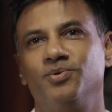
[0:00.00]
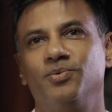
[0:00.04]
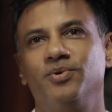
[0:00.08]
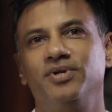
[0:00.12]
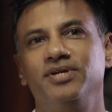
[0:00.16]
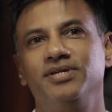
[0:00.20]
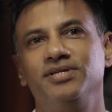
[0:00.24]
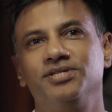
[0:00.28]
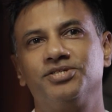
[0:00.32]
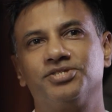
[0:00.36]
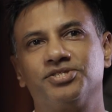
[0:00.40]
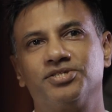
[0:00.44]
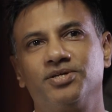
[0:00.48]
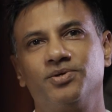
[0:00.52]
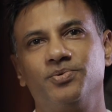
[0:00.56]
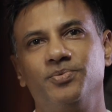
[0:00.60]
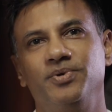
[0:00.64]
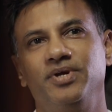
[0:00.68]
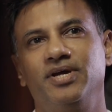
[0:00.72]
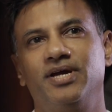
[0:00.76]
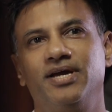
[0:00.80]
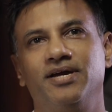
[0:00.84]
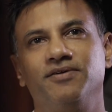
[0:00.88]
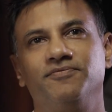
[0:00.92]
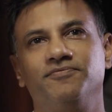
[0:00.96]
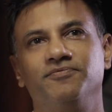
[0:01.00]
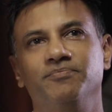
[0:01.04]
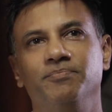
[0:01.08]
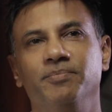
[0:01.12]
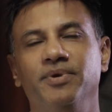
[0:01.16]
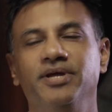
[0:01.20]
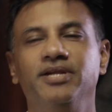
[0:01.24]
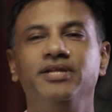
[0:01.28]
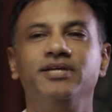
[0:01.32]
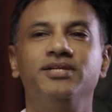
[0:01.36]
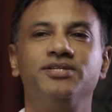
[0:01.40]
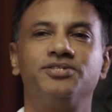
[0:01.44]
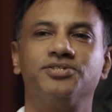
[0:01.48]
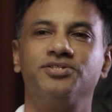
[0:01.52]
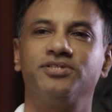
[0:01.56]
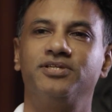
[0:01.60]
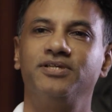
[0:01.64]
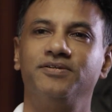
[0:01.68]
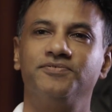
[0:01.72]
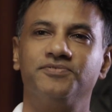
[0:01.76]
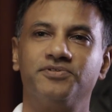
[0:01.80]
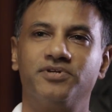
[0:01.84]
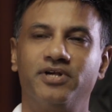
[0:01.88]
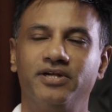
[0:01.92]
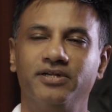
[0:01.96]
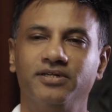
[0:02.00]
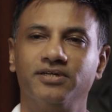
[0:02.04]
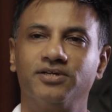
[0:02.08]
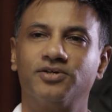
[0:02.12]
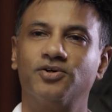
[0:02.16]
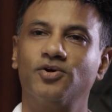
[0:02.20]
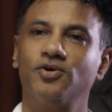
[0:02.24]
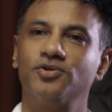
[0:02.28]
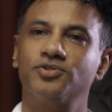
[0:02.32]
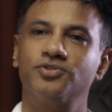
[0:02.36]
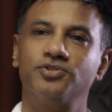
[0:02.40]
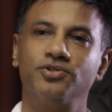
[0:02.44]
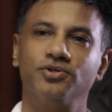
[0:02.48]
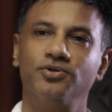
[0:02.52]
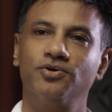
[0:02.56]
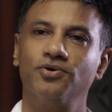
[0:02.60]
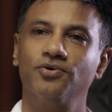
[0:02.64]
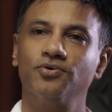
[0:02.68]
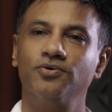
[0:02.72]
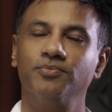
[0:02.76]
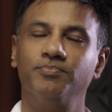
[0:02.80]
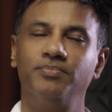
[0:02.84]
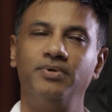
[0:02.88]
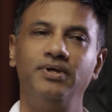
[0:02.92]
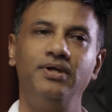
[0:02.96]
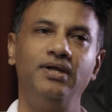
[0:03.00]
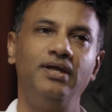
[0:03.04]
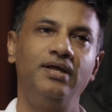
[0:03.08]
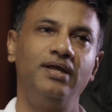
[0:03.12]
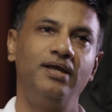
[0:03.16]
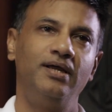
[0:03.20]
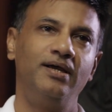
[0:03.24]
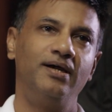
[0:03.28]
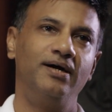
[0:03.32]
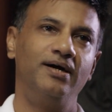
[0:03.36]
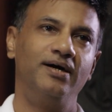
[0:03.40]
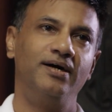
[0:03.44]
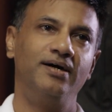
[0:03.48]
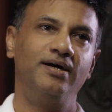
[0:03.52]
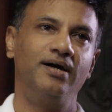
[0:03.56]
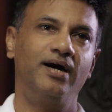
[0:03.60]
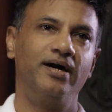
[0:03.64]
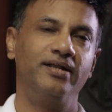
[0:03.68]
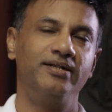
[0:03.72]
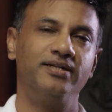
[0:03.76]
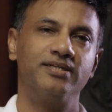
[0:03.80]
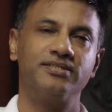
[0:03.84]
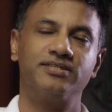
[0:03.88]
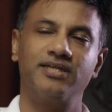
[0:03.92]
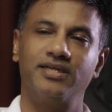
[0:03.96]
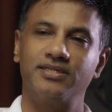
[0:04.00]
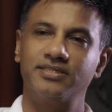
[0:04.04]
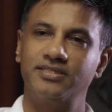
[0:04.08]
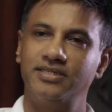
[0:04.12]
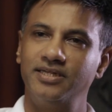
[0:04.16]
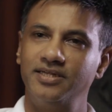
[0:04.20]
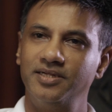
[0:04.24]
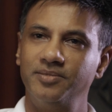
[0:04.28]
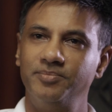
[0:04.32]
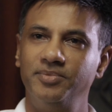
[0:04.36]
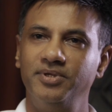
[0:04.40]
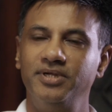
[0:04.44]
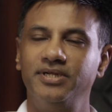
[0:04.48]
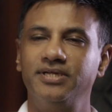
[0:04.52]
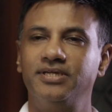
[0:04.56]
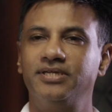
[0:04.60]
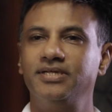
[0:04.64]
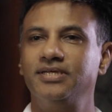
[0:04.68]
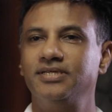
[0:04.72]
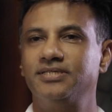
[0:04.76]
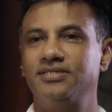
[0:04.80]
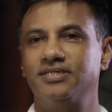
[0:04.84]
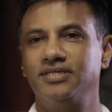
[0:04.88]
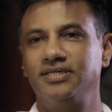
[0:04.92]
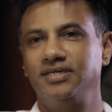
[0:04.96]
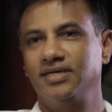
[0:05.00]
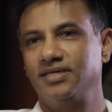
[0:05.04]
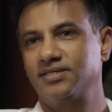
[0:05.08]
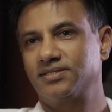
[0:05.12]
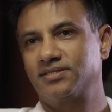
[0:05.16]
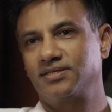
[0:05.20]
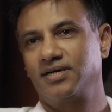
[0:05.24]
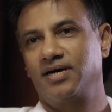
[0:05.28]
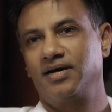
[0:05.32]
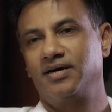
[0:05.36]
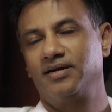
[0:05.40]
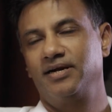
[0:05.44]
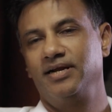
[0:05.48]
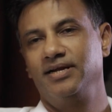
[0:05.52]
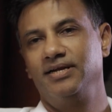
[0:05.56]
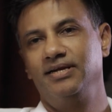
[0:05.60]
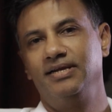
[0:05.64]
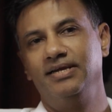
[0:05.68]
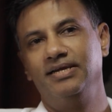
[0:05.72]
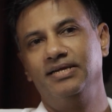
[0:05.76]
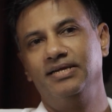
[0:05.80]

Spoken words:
Well, Inisha, we have many initiatives running across the group under sustainability, CSR and